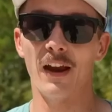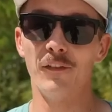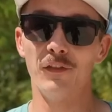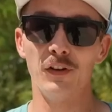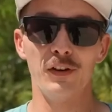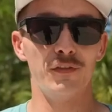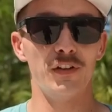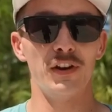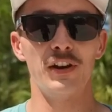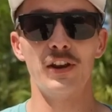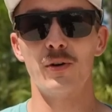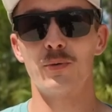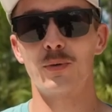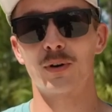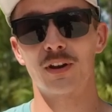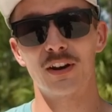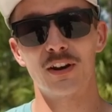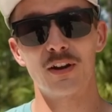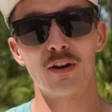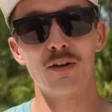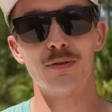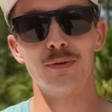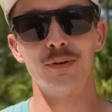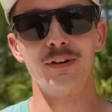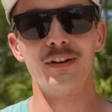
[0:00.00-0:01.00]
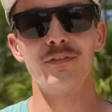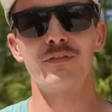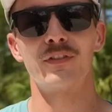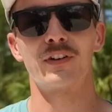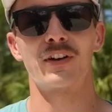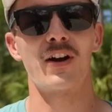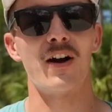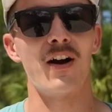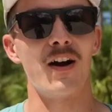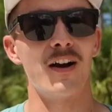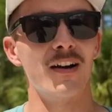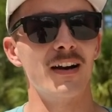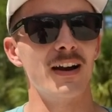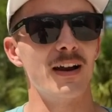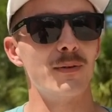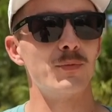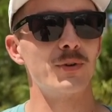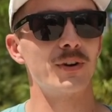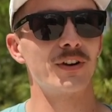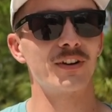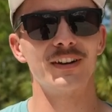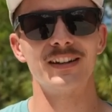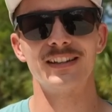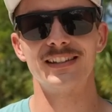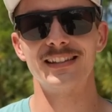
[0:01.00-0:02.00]
Every video we're gonna go through a different car and
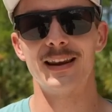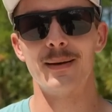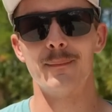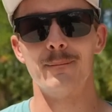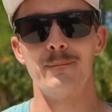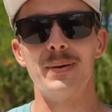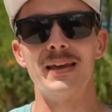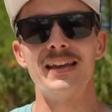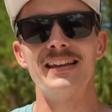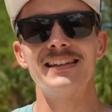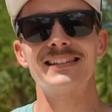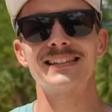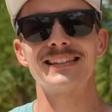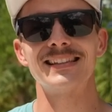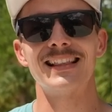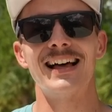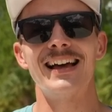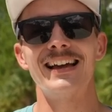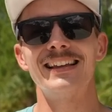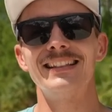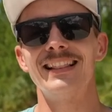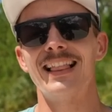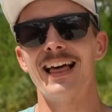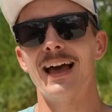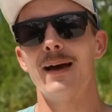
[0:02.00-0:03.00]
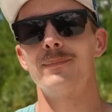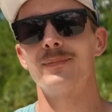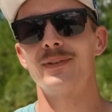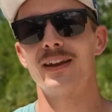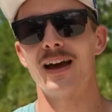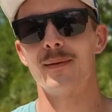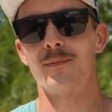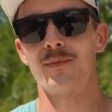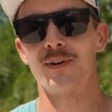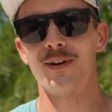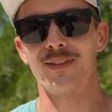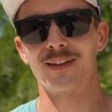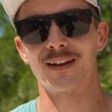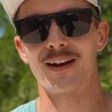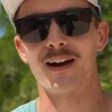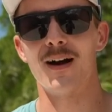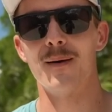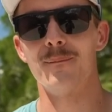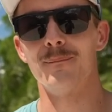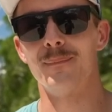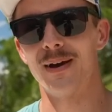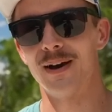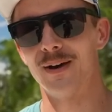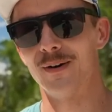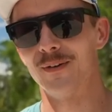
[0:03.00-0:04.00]
we're gonna set a baseline lap timer on the
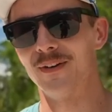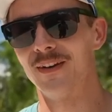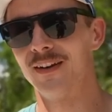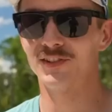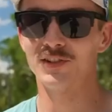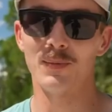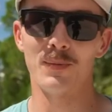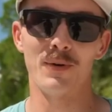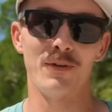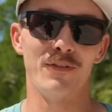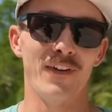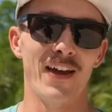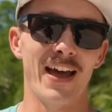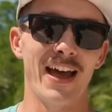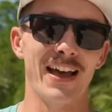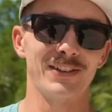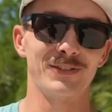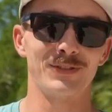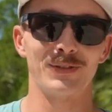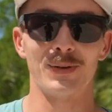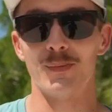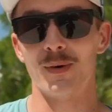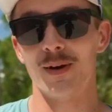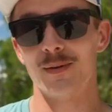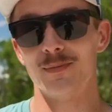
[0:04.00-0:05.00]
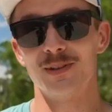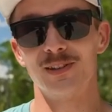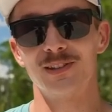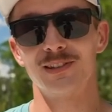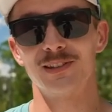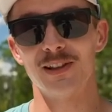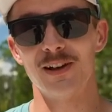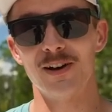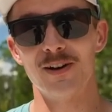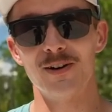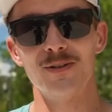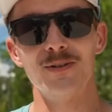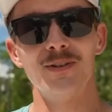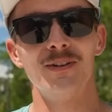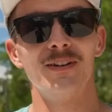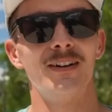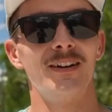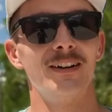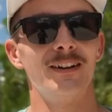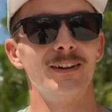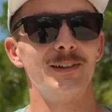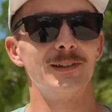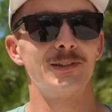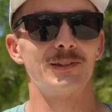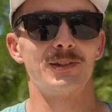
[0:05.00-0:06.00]
compound. Some are fast, some might be slow,
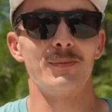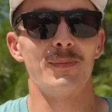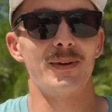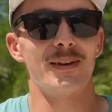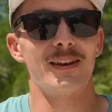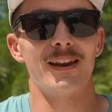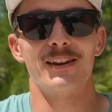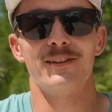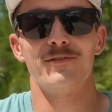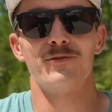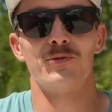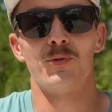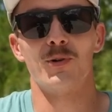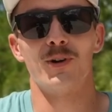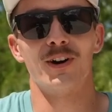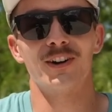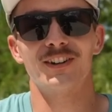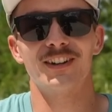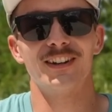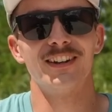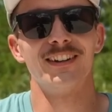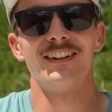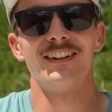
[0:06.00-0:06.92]
some might not even work,